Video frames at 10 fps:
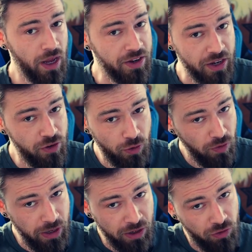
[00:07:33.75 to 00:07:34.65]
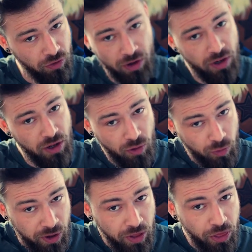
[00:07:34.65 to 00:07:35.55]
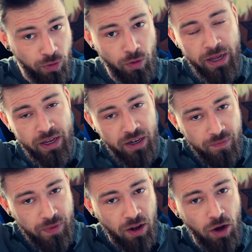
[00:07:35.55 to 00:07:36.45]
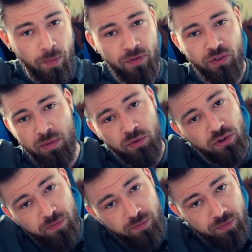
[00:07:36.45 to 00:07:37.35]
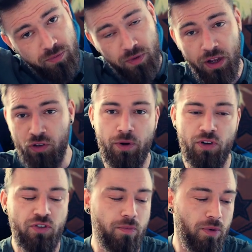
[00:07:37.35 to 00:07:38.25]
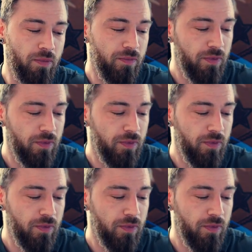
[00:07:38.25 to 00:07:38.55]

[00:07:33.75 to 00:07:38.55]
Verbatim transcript: And then usually I just run it through my head a couple of times. It's pretty simple.